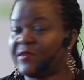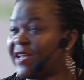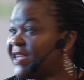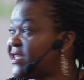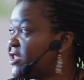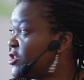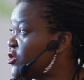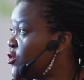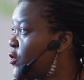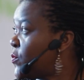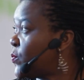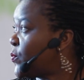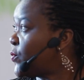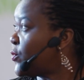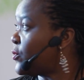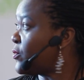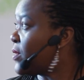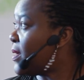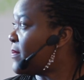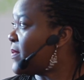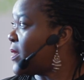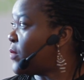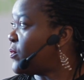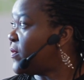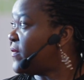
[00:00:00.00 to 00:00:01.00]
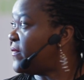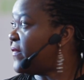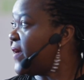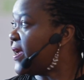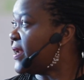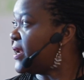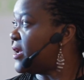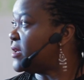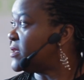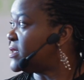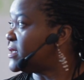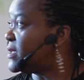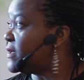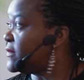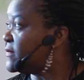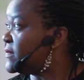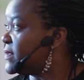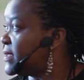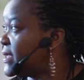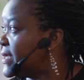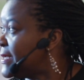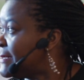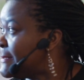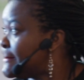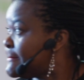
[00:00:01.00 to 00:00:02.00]
immunization program that we find
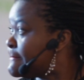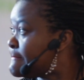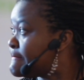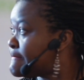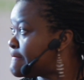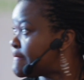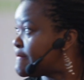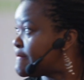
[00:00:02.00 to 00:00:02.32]
ourselves in.